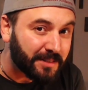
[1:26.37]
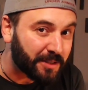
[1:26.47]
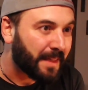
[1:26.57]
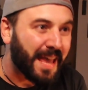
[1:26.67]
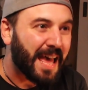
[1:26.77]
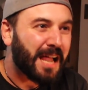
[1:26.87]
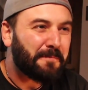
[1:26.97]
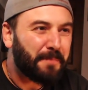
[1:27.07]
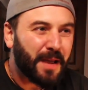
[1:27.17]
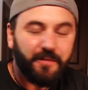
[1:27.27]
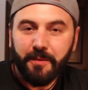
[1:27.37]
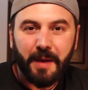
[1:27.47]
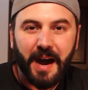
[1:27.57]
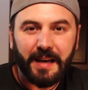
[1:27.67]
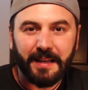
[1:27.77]
to help
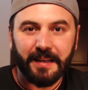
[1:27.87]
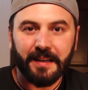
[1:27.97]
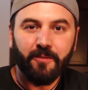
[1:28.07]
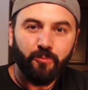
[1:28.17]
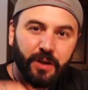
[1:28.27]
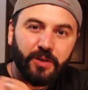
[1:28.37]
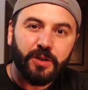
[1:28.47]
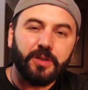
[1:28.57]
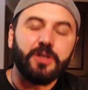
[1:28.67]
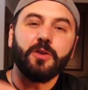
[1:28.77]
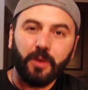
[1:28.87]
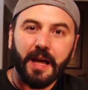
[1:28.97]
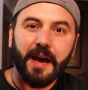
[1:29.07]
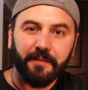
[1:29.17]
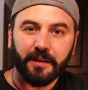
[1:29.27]
everybody reach a new
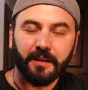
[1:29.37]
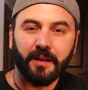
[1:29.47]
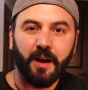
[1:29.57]
level